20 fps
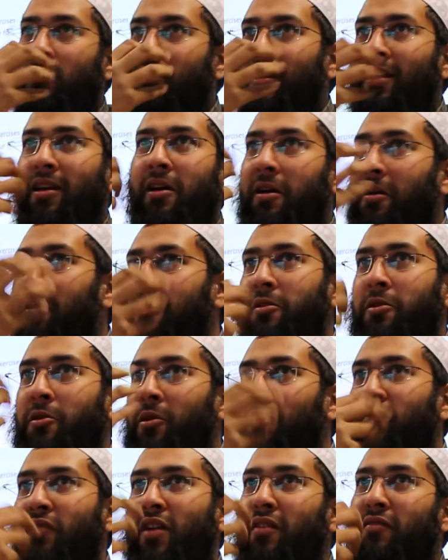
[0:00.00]

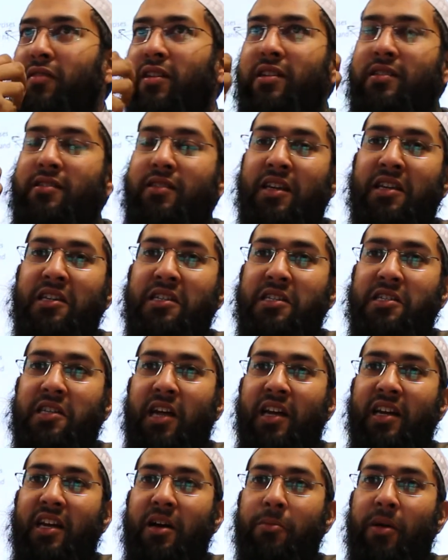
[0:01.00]
the various things
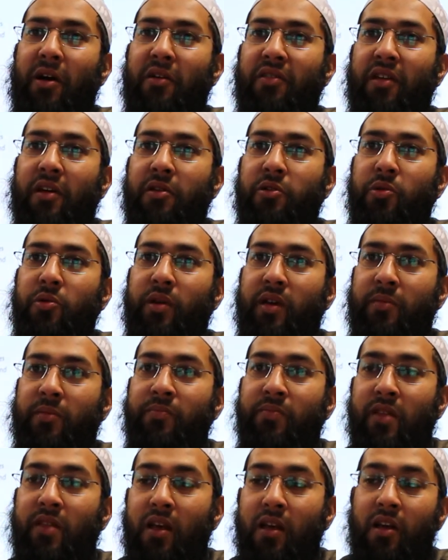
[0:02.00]
inside our mouth are doing.
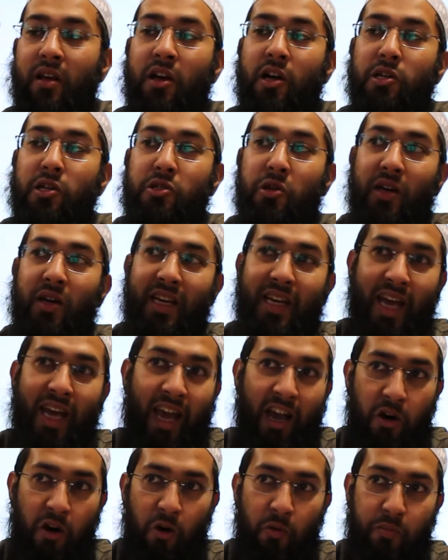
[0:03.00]
So it
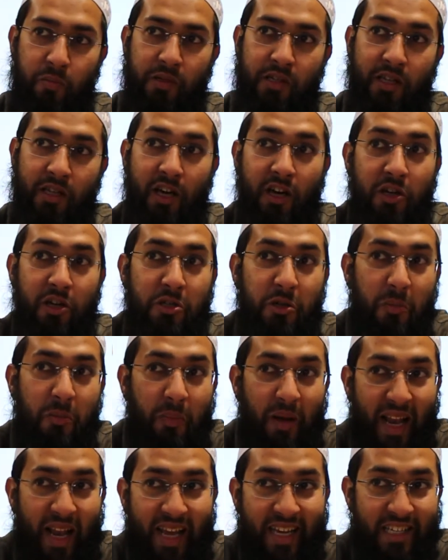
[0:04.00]
helps to
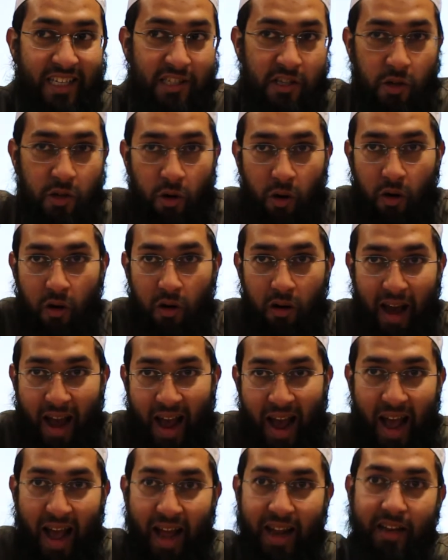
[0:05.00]
place your
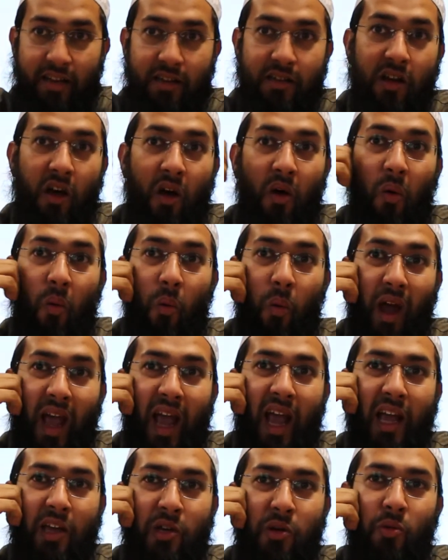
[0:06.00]
hand
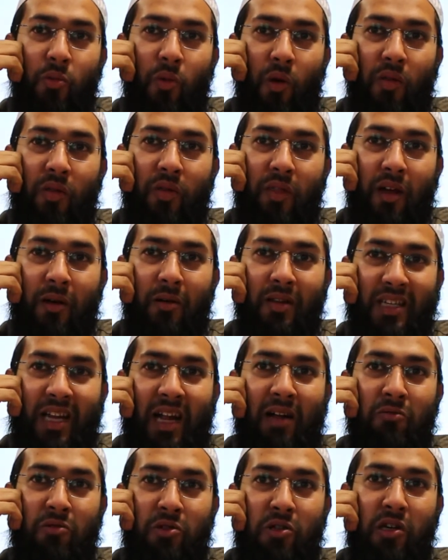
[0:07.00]
where you want the
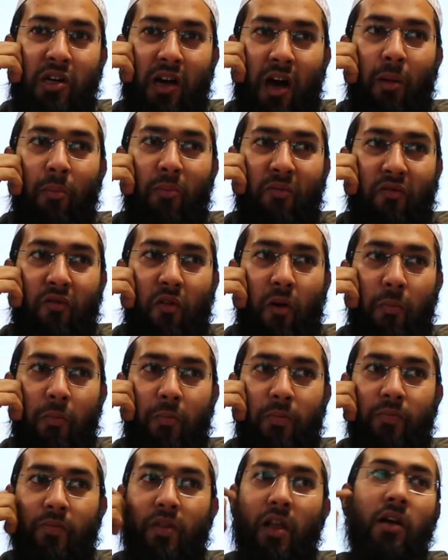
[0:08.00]
sound to come
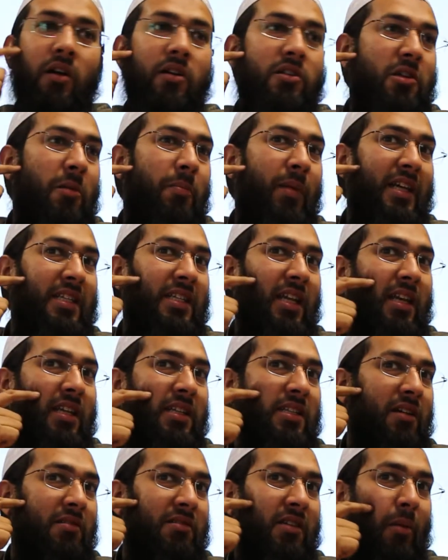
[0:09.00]
from. So basically
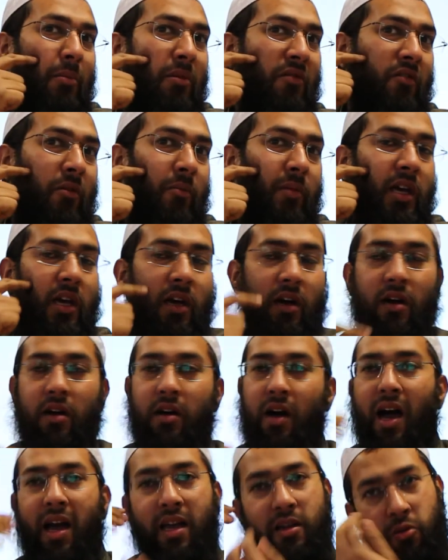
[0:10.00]
the sound's coming from here.
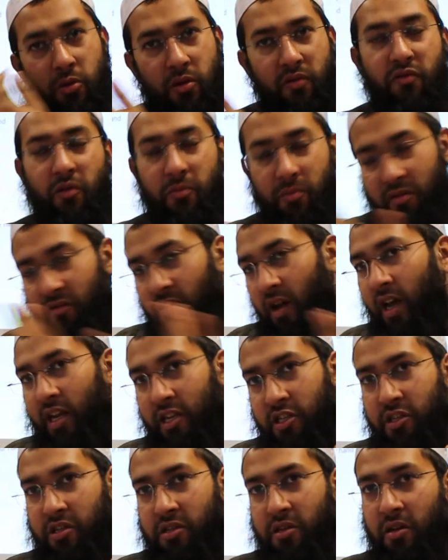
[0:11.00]
I do it from the
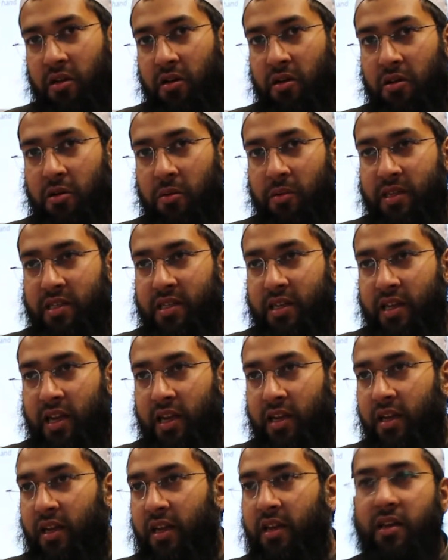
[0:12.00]
right, just
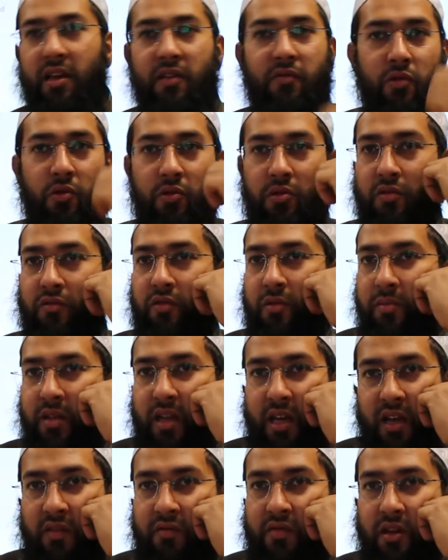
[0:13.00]
coincidentally. If you do it from
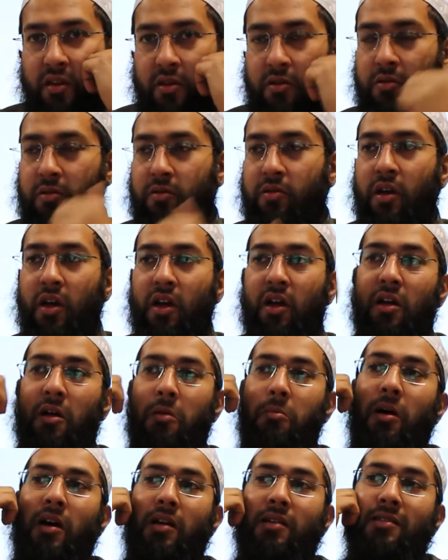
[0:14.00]
the left, then you do,
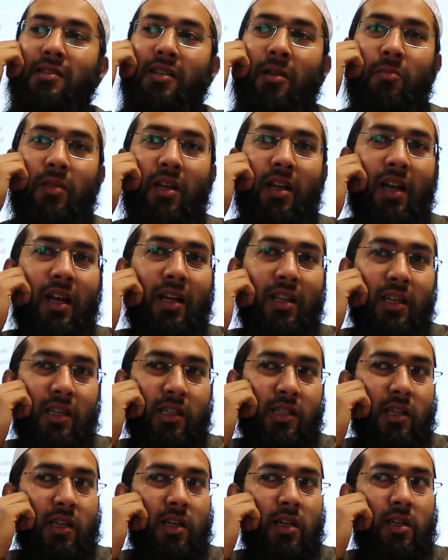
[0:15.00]
but something like
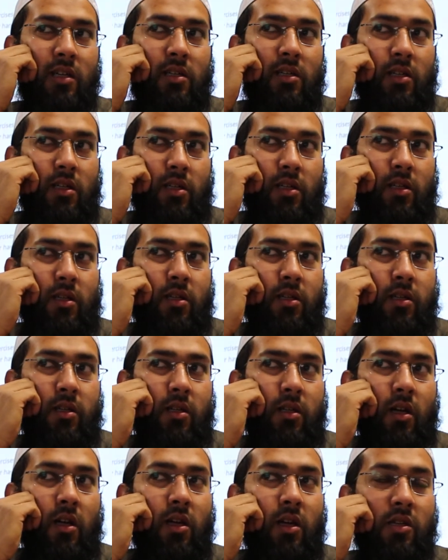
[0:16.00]
this.
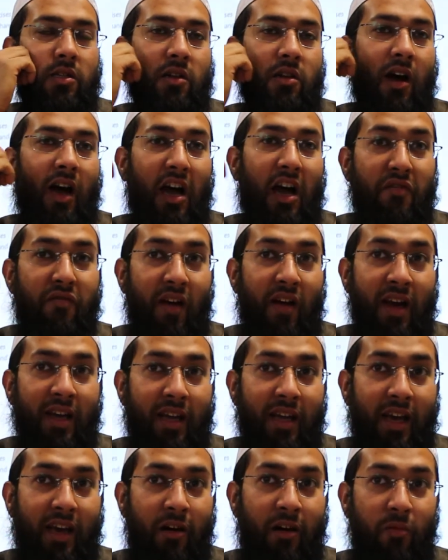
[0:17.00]
So I
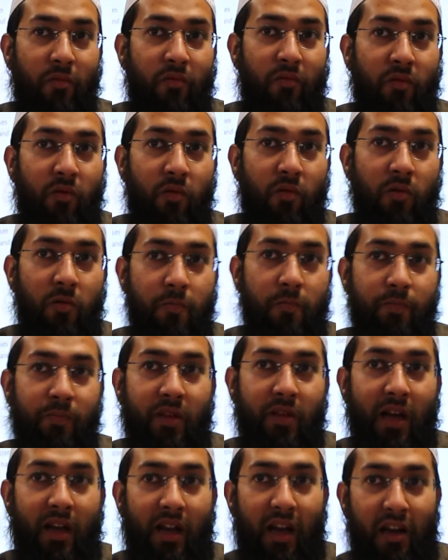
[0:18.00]
find it helpful,
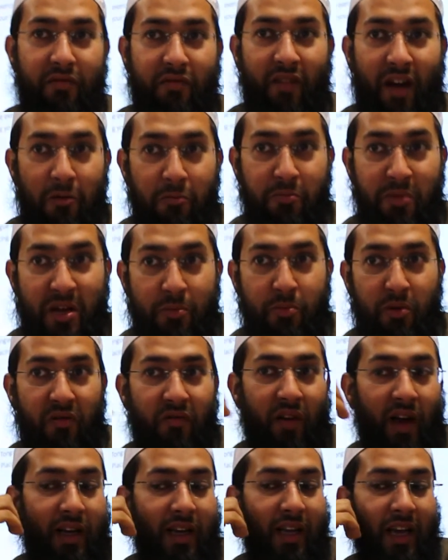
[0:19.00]
and I found people
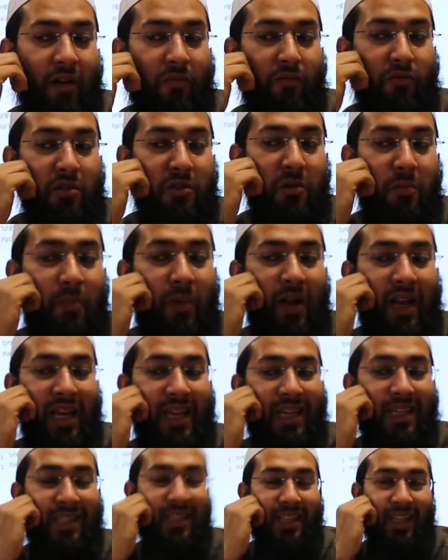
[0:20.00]
find it helpful to
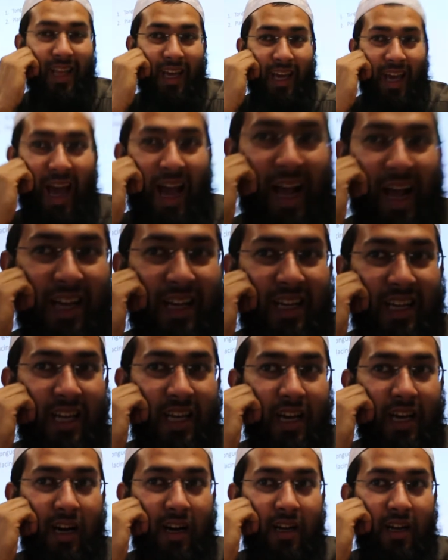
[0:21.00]
place their hand
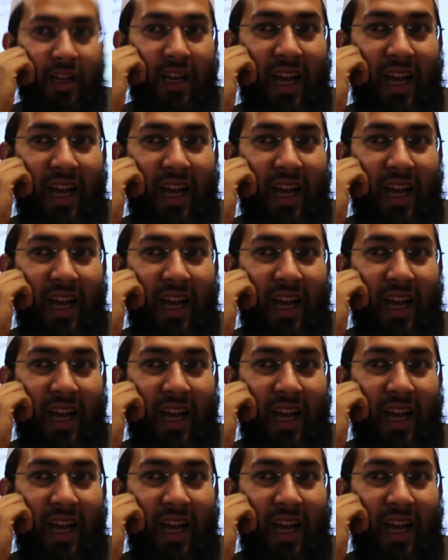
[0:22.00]
here